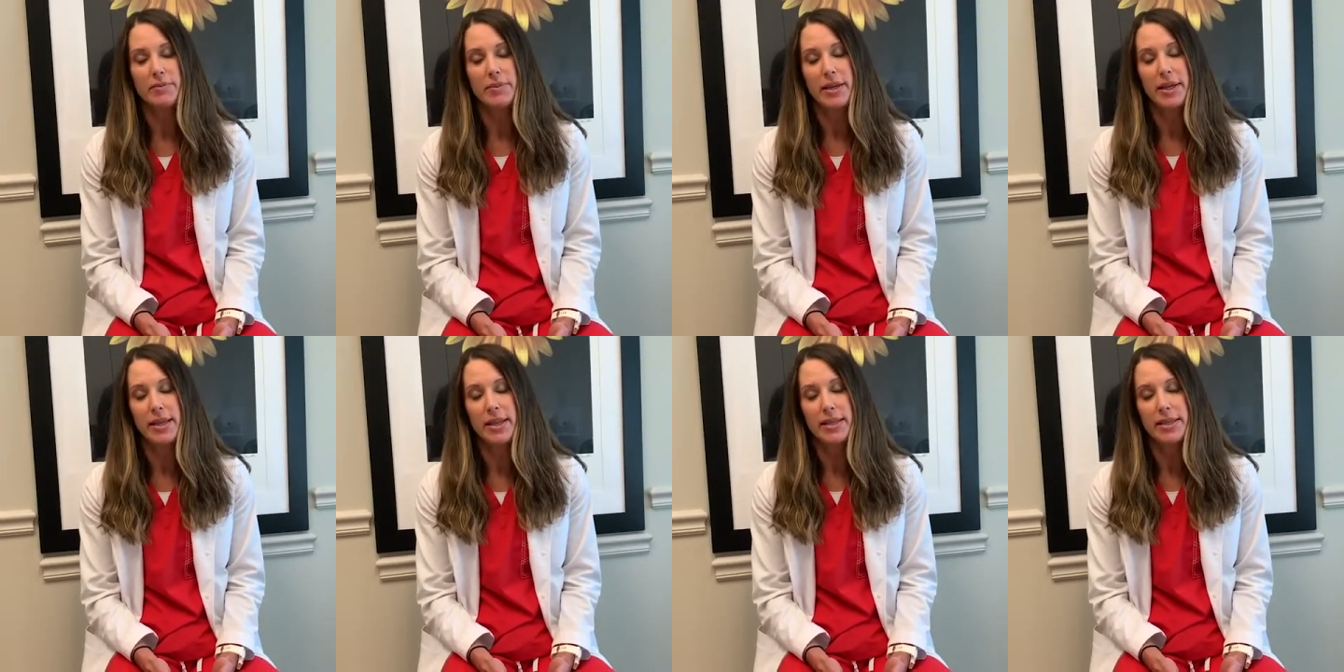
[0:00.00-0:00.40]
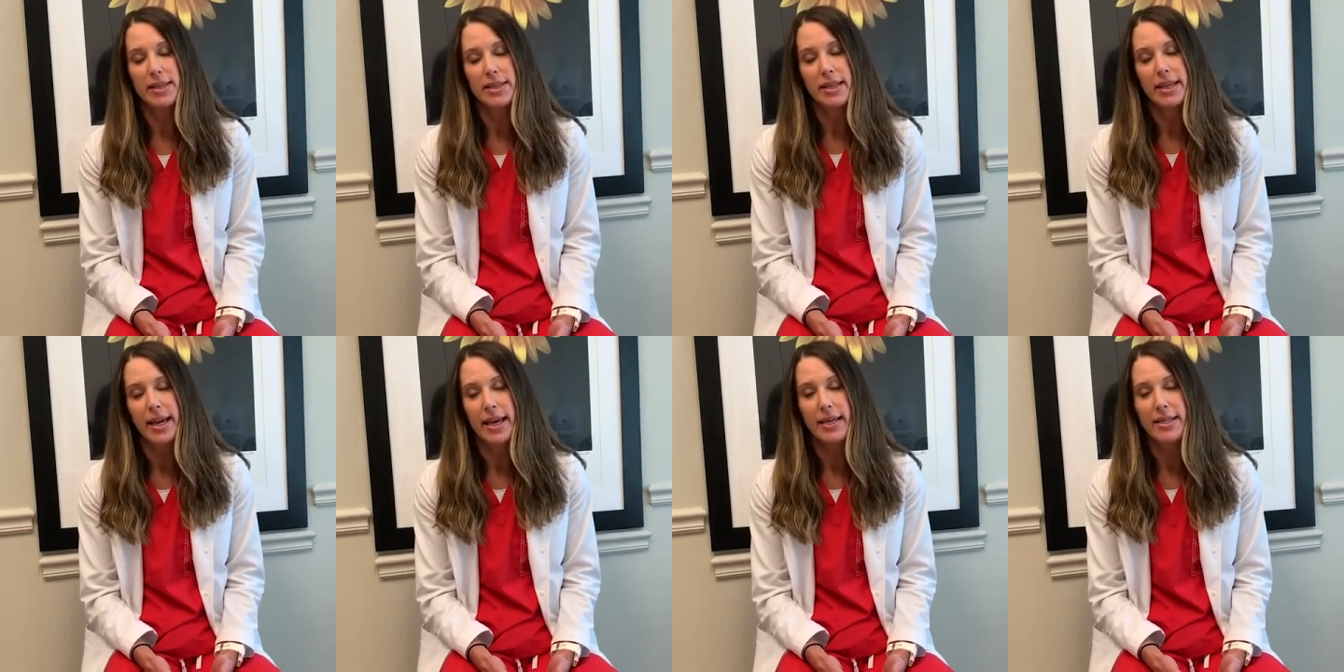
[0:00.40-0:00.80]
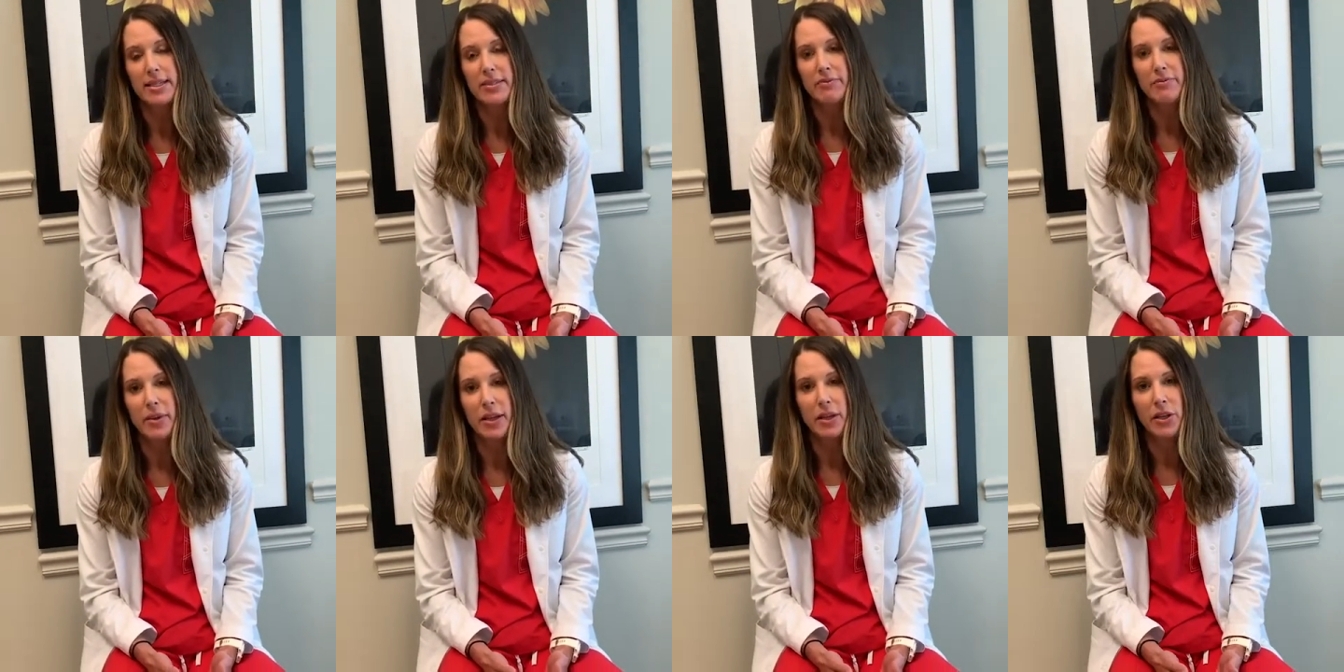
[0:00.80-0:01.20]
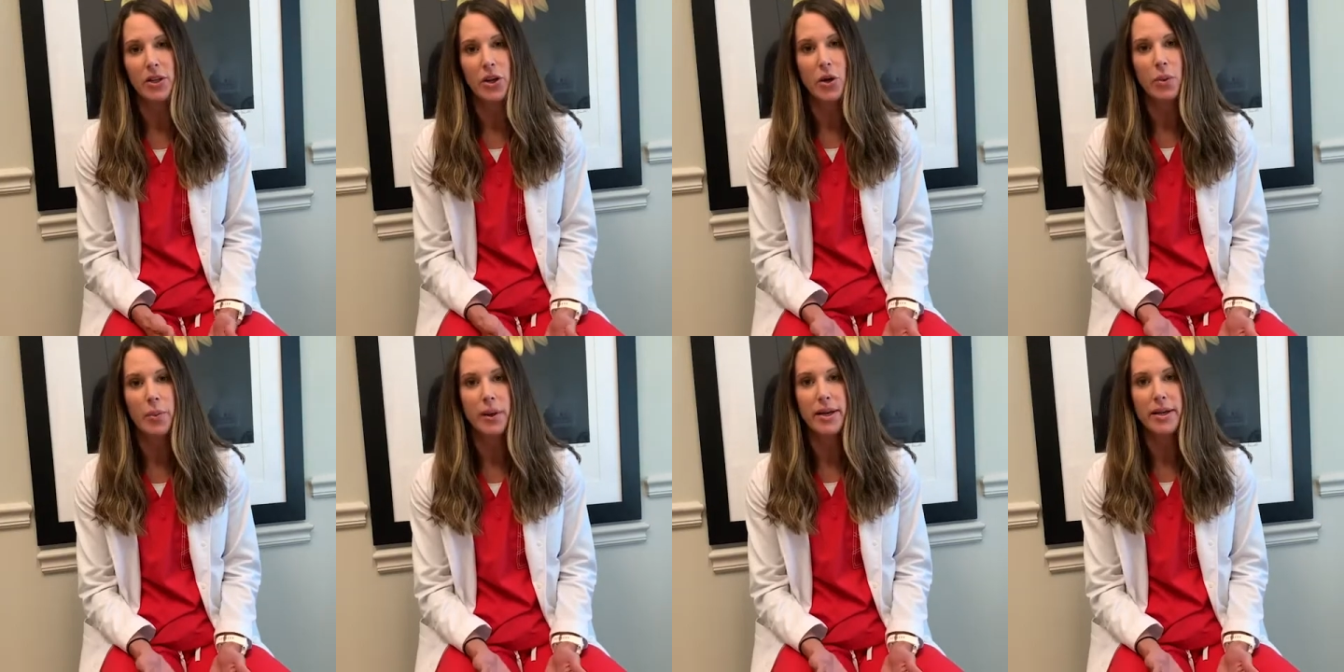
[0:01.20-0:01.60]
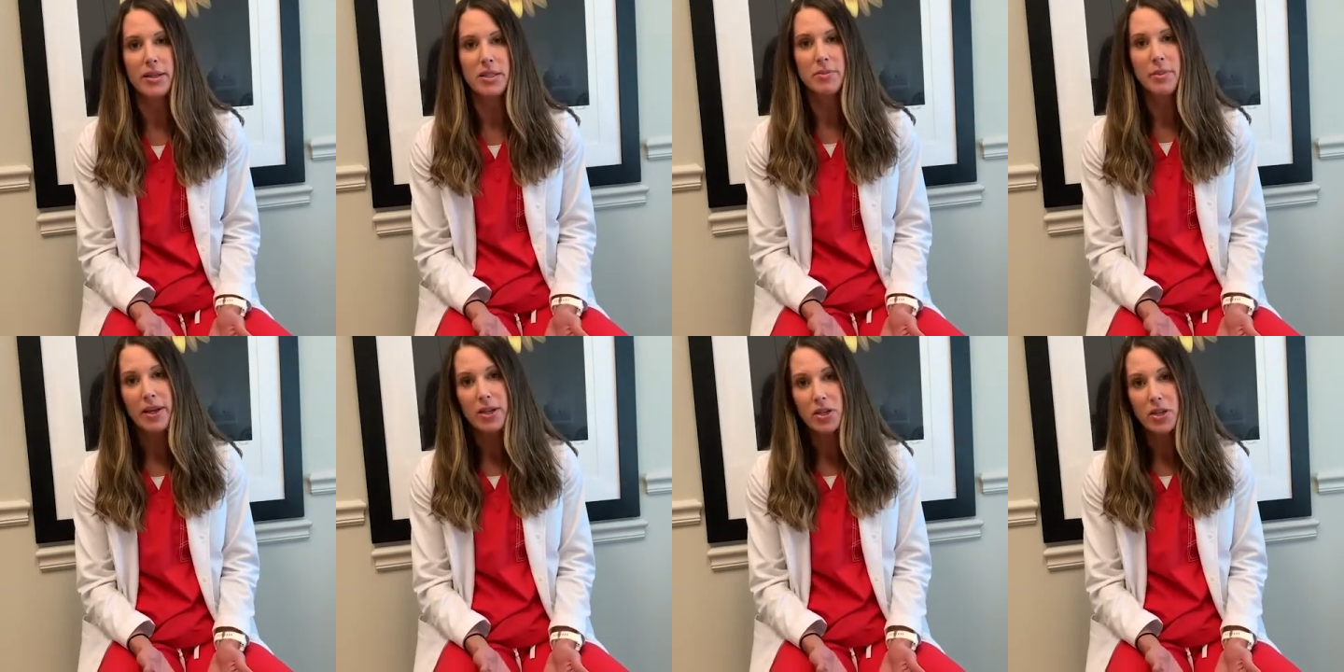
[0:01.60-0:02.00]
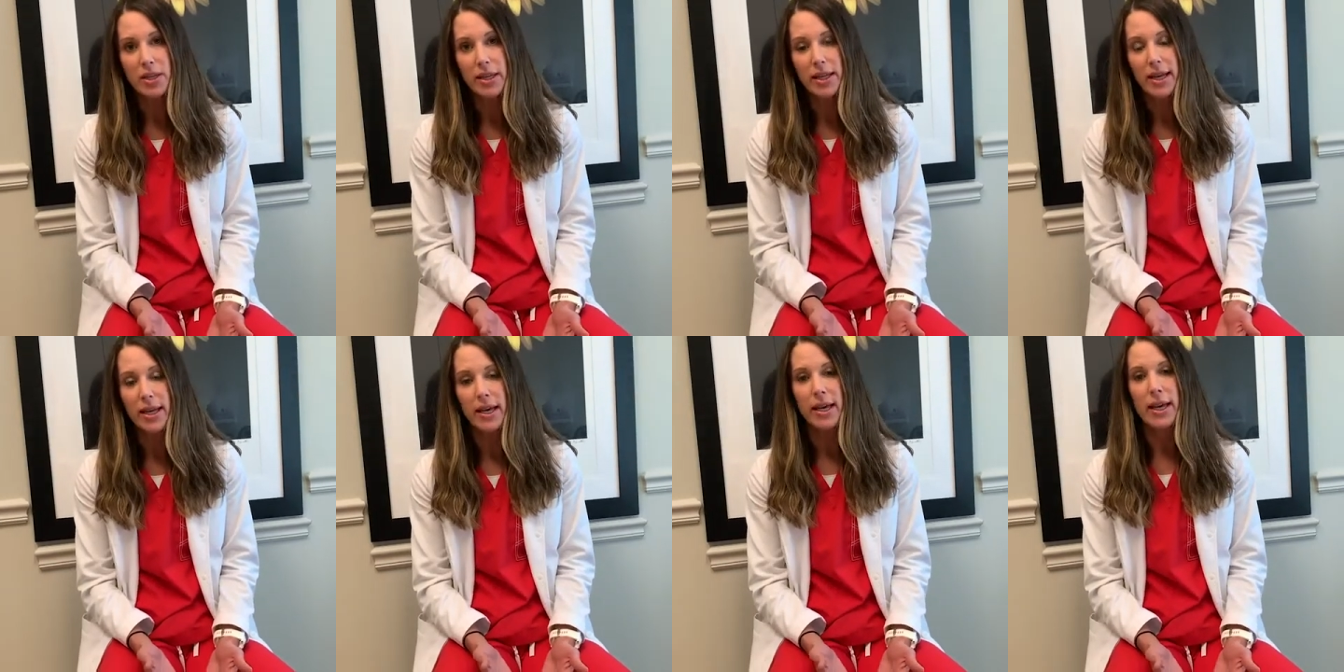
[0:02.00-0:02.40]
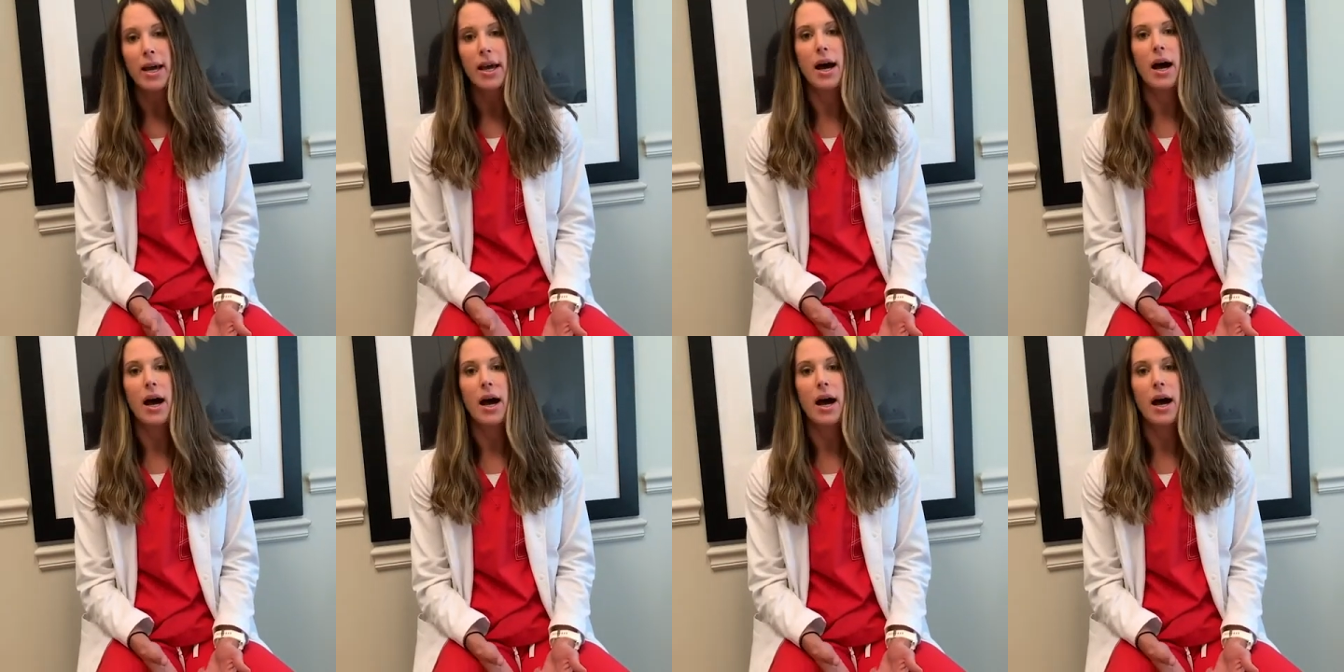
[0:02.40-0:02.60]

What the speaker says: because in the case of melanoma especially,